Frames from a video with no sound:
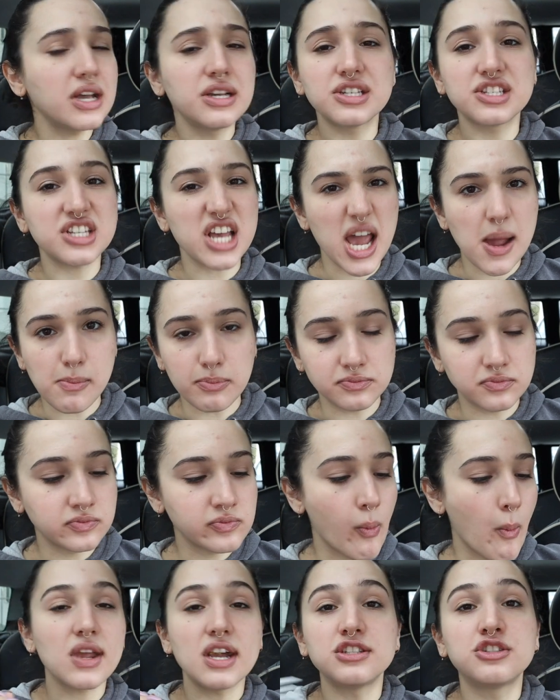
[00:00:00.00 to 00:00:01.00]
same.
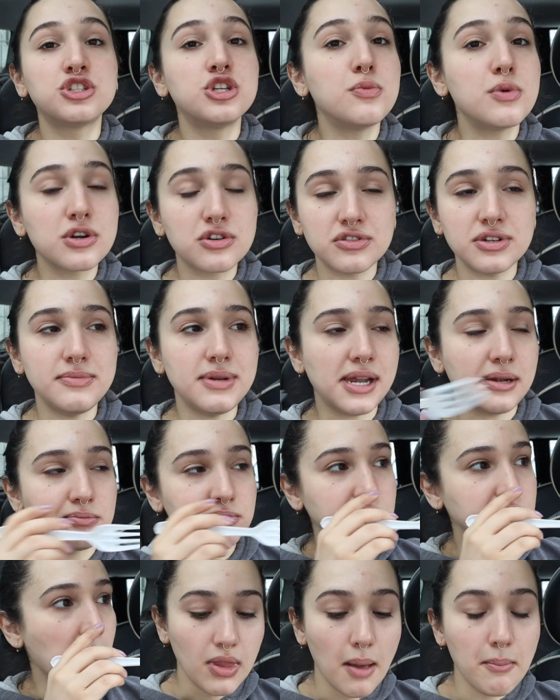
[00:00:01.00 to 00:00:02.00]
It's super creamy,
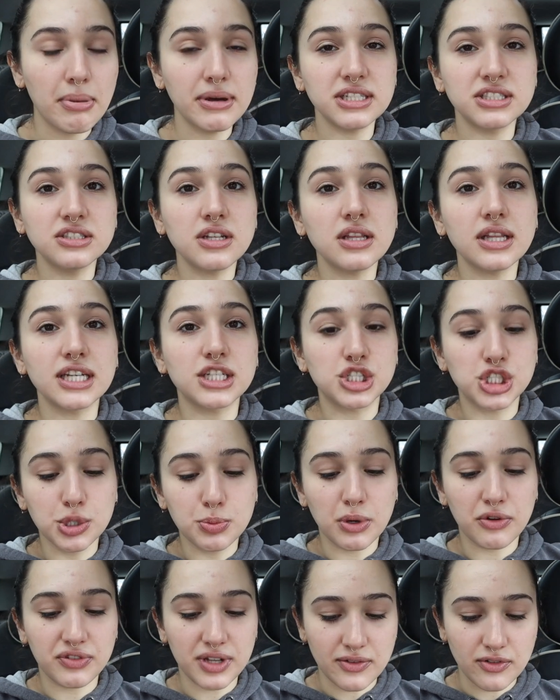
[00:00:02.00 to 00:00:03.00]
but it's not like
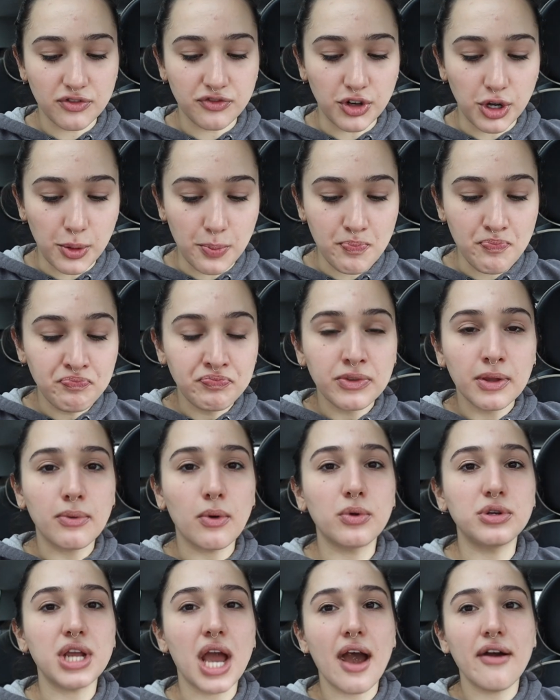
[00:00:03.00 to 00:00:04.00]
super flavorful.
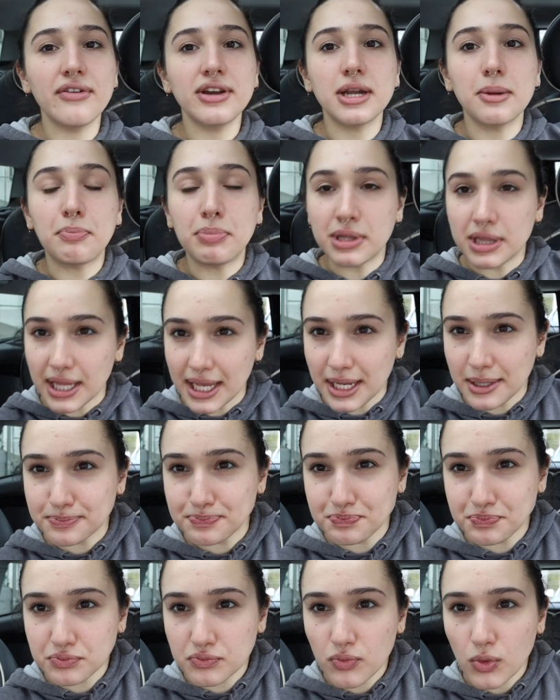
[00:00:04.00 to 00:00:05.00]
But when you have it in a plate
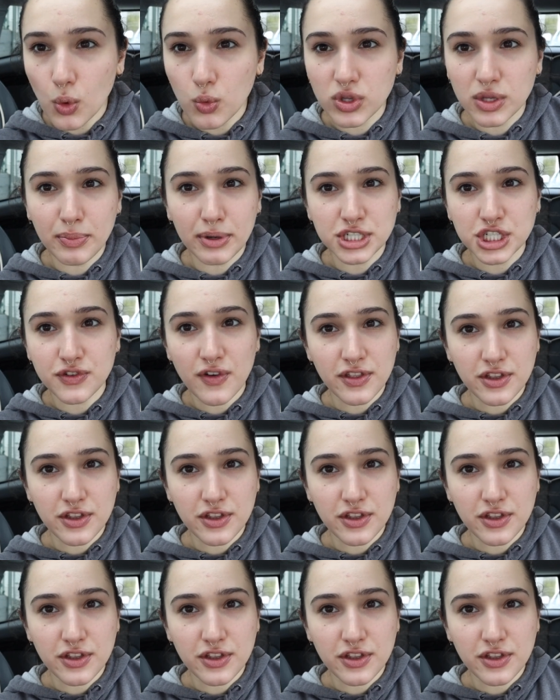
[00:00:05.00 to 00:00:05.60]
with a bunch of